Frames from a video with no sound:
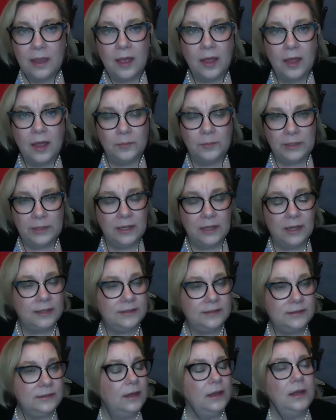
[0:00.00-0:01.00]
We
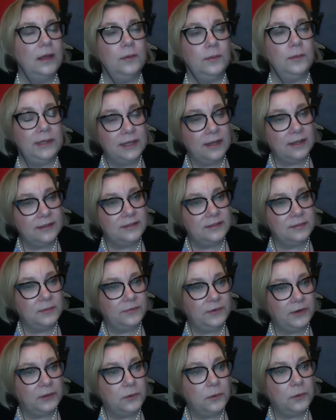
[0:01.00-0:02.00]
cut we cut
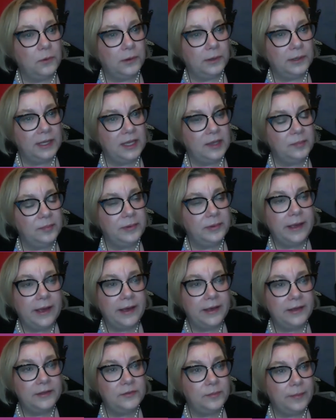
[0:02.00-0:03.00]
some of our core
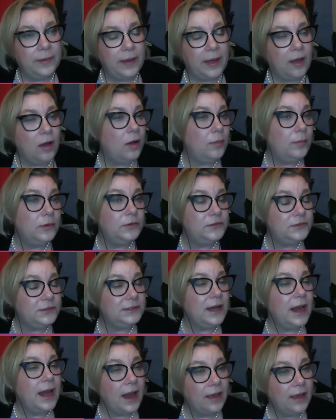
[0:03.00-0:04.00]
KPIs
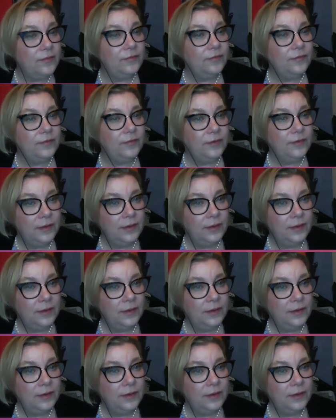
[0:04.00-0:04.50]
almost in half.